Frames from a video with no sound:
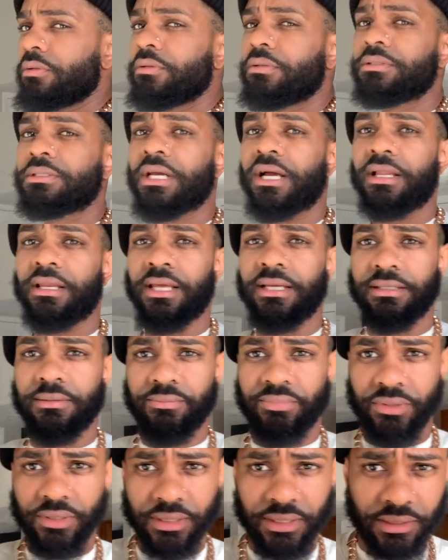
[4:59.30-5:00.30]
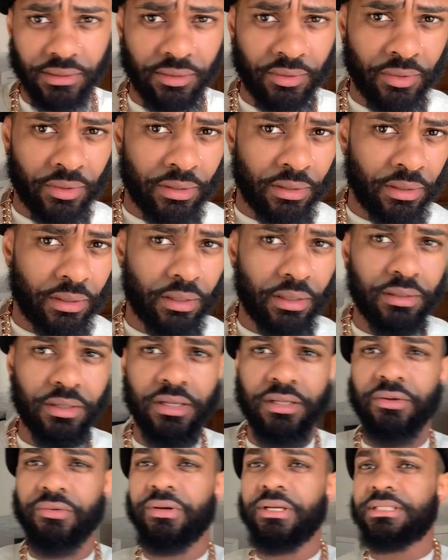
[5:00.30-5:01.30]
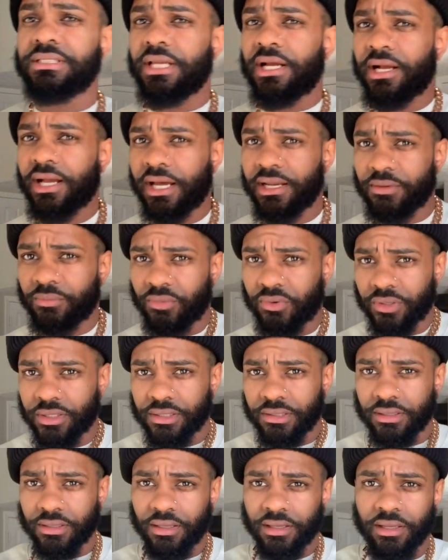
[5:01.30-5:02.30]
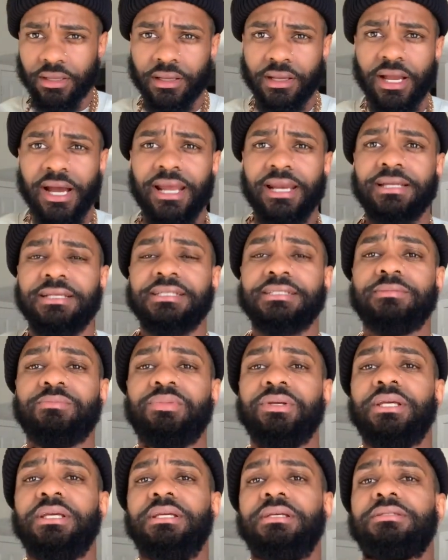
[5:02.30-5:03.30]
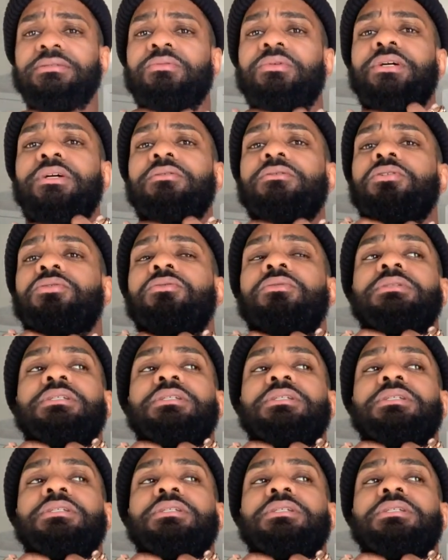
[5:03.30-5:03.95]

That's how I like to play it. Another reason I got it this big as well too